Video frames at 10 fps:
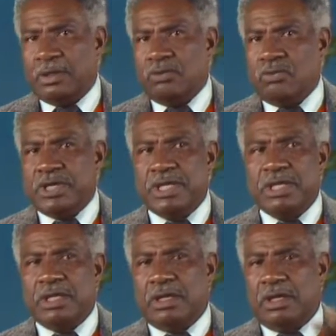
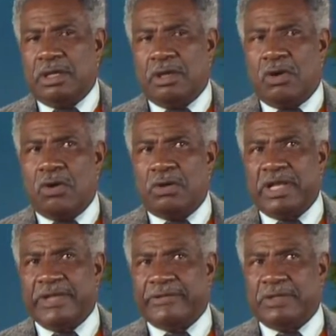We, all
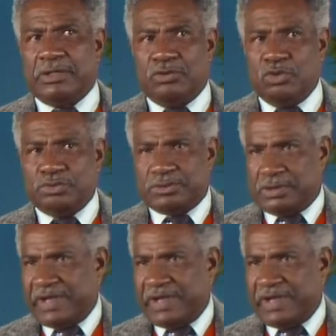ethnic groups,